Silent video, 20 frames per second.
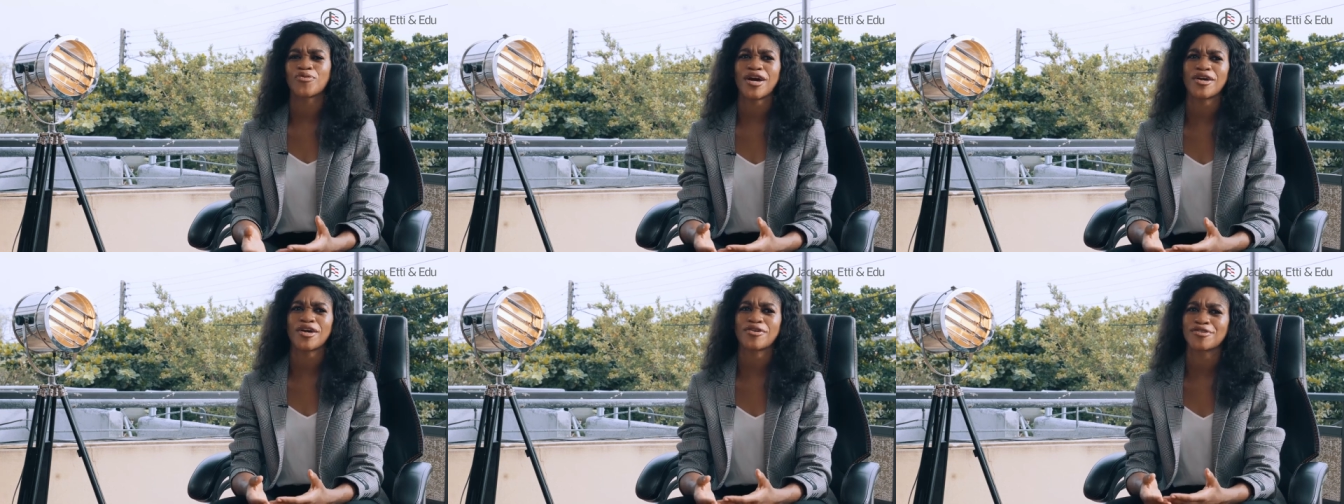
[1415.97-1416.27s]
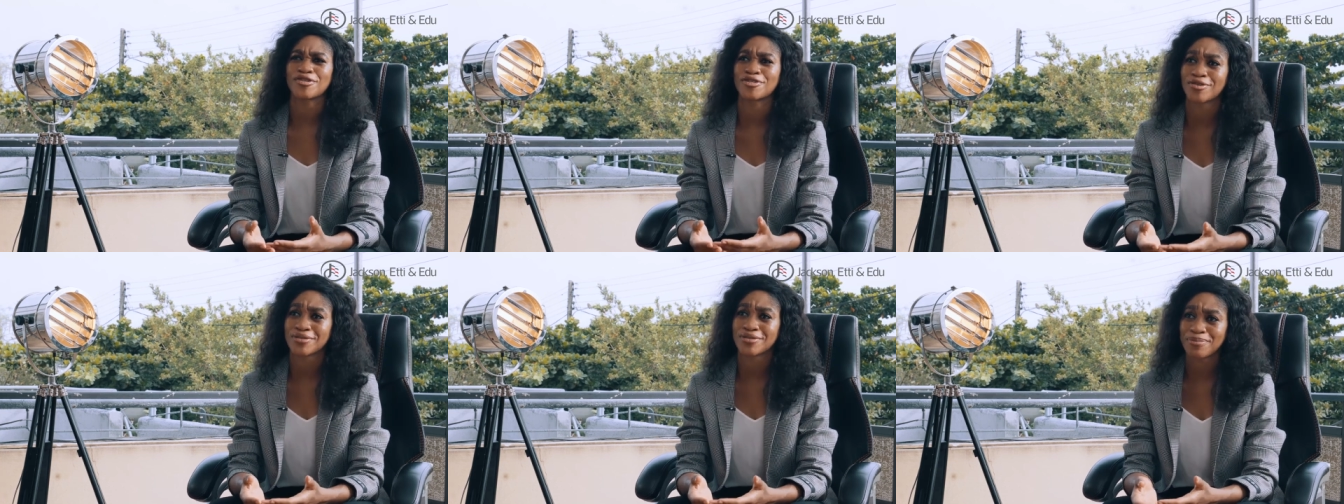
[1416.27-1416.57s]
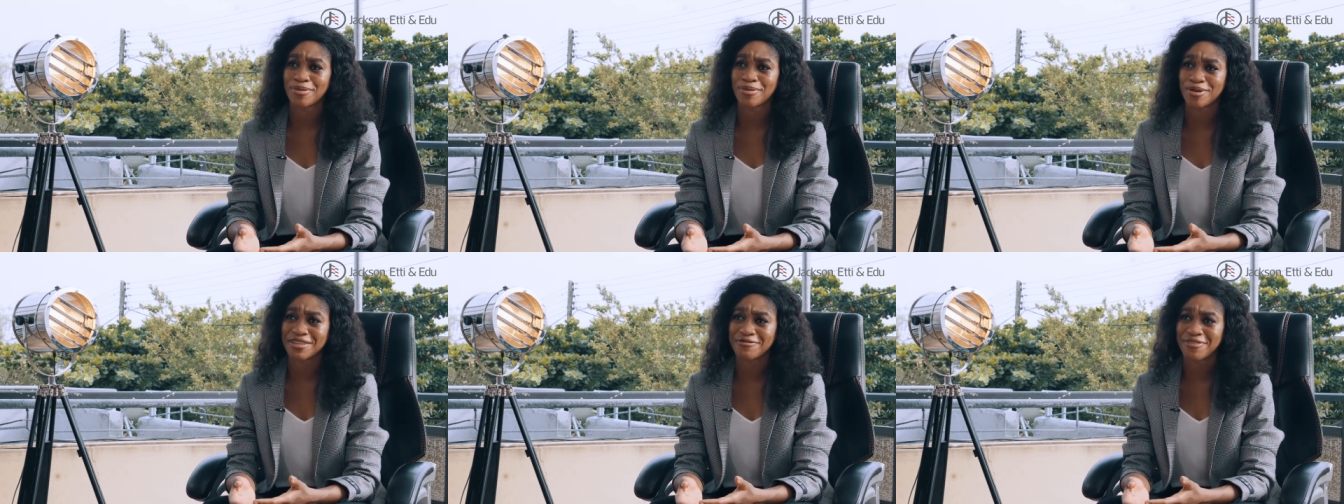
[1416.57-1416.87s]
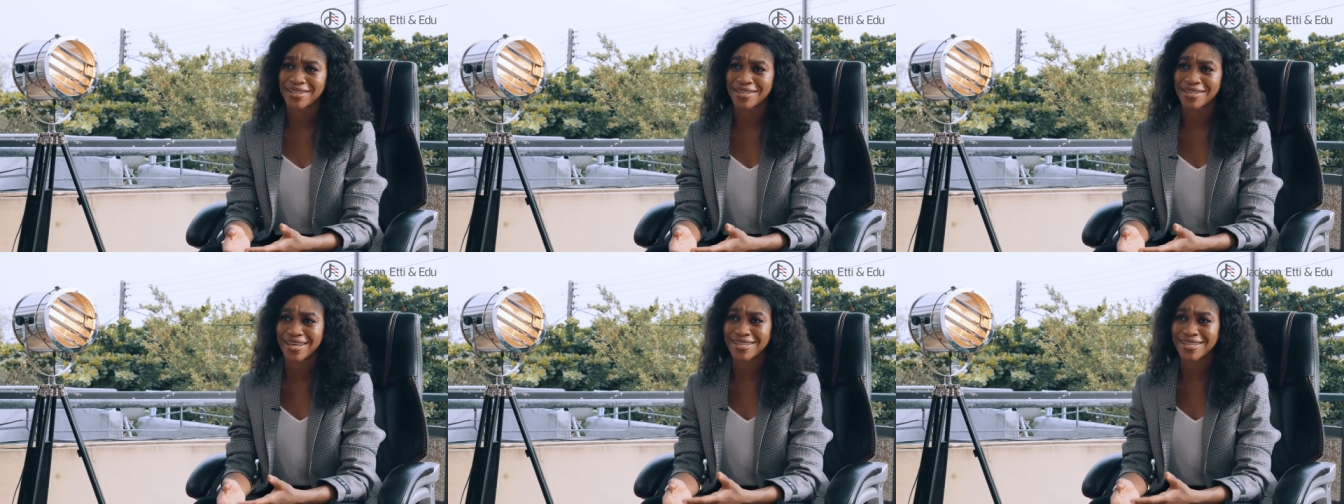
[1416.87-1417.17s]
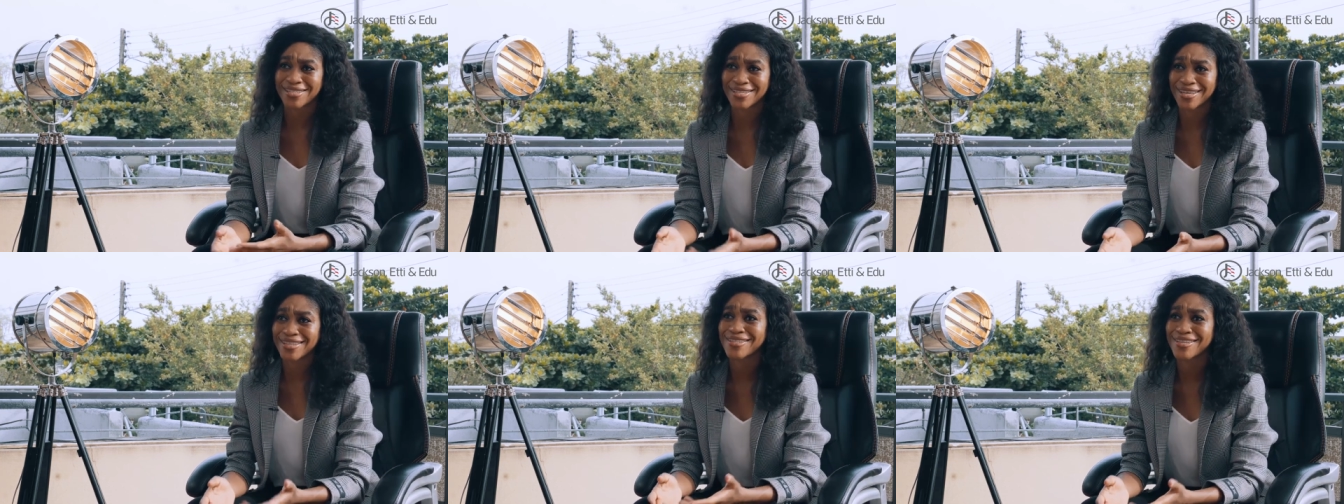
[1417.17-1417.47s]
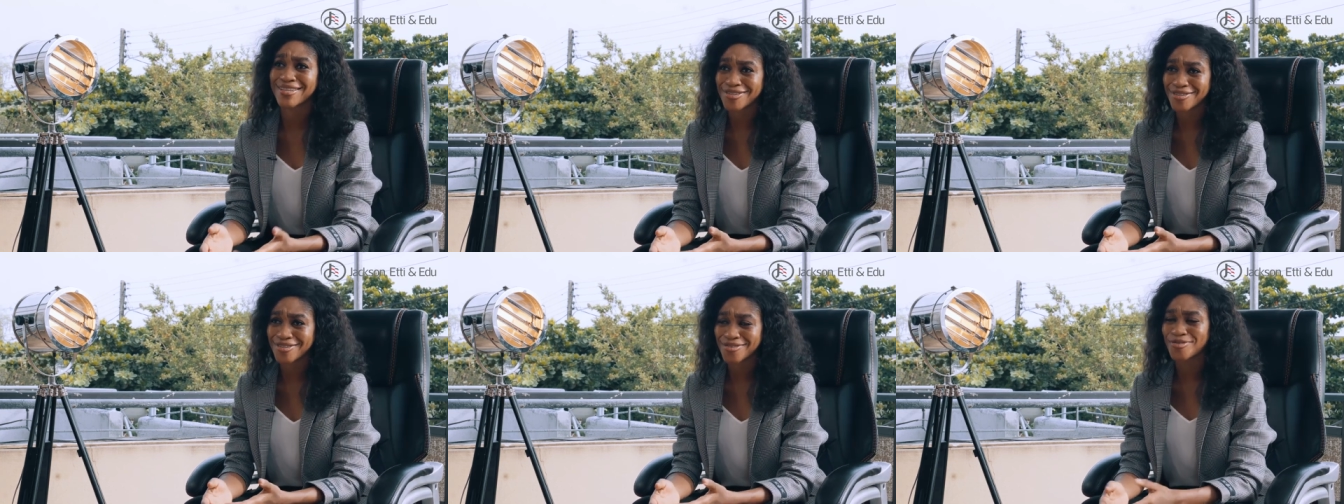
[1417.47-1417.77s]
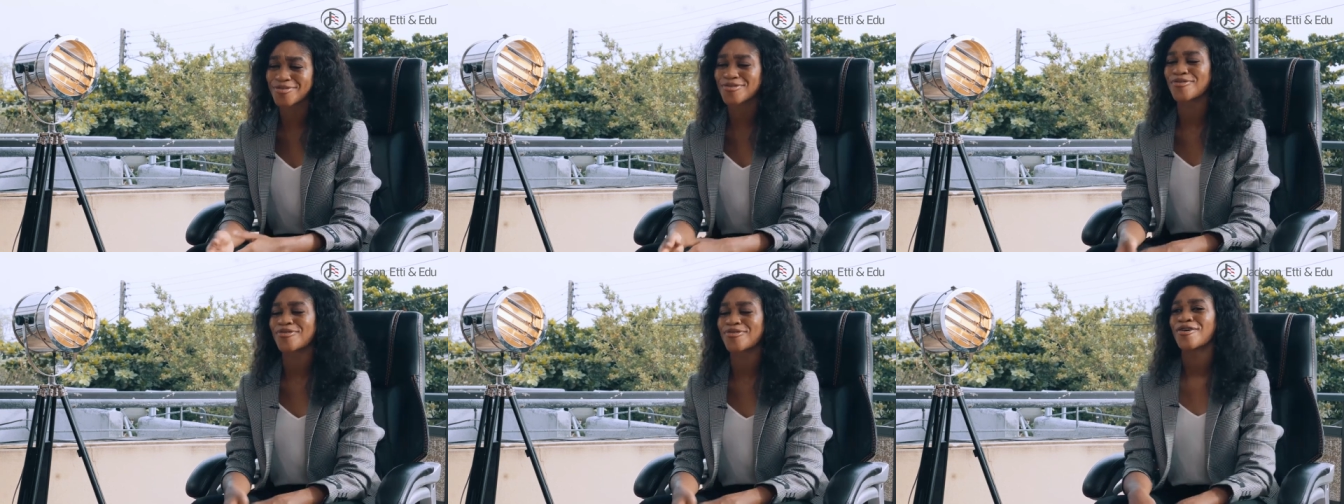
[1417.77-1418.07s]
why are you shocked about the fact that I said this,
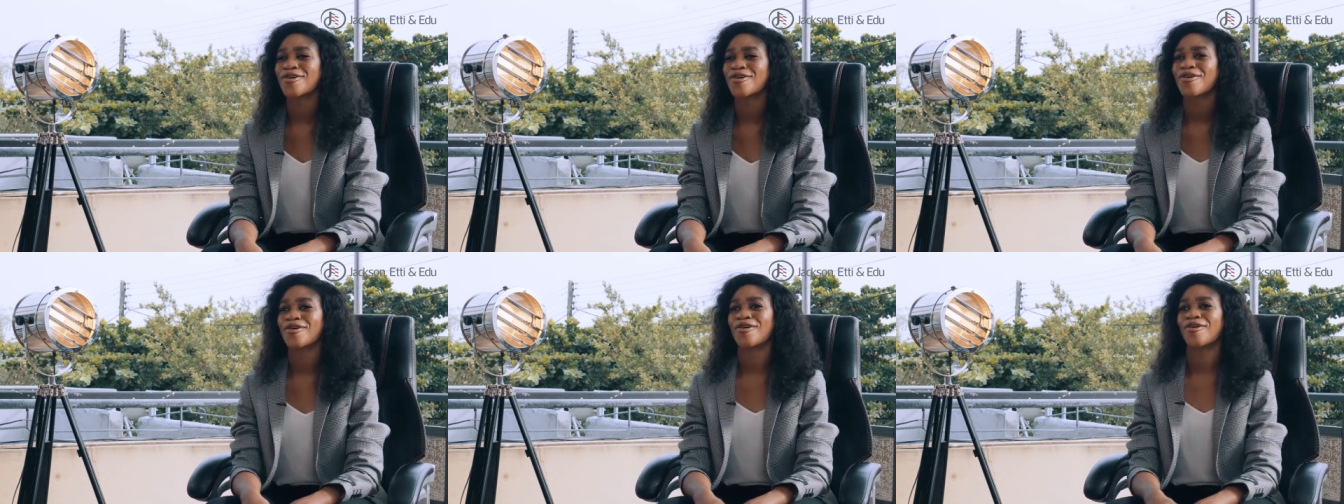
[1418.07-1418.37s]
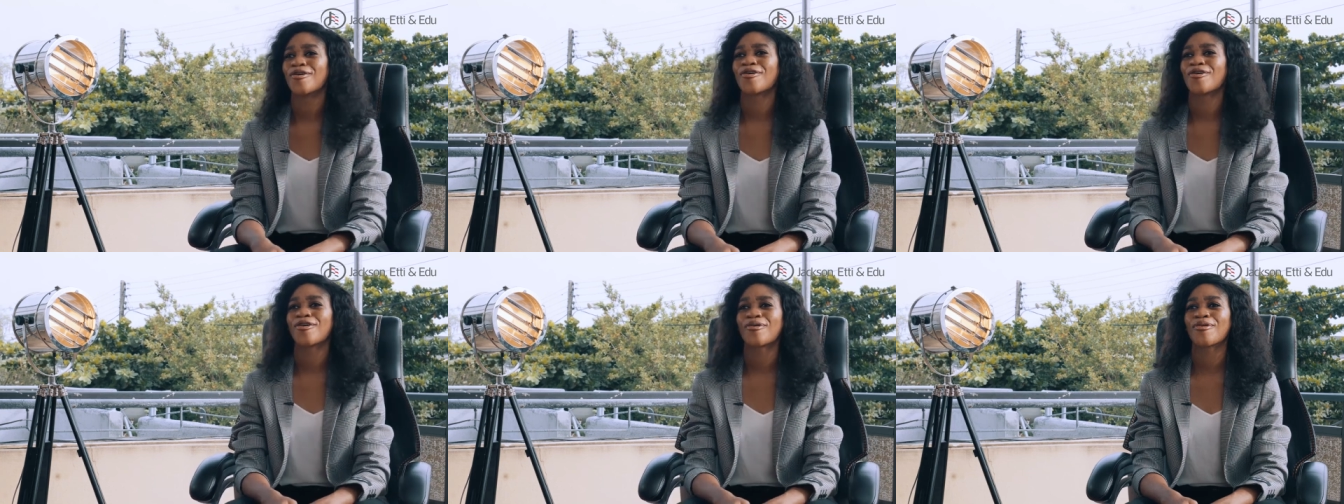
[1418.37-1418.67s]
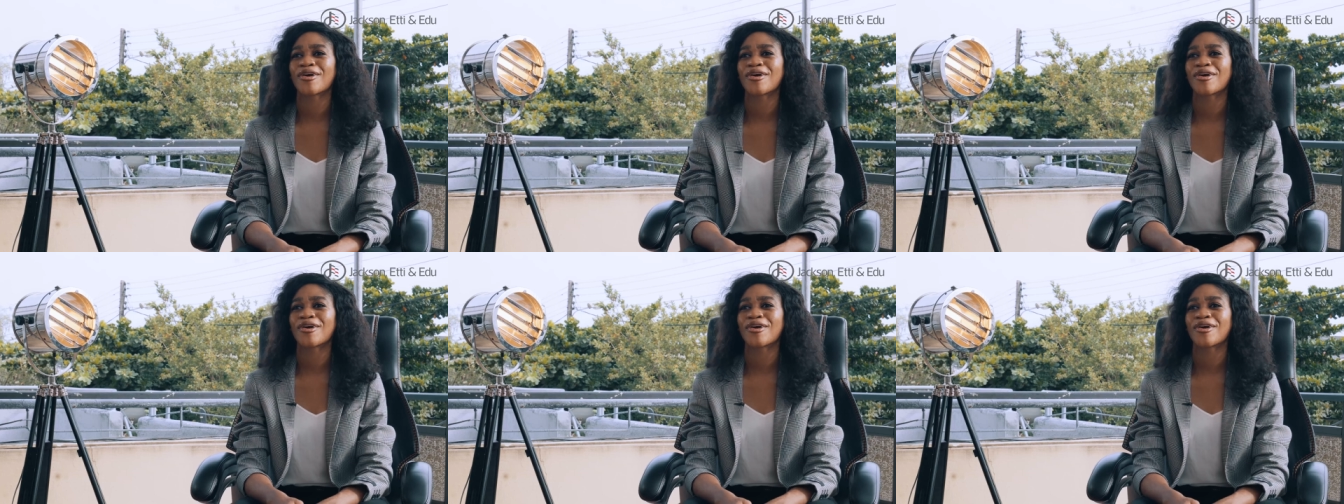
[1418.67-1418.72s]
Well,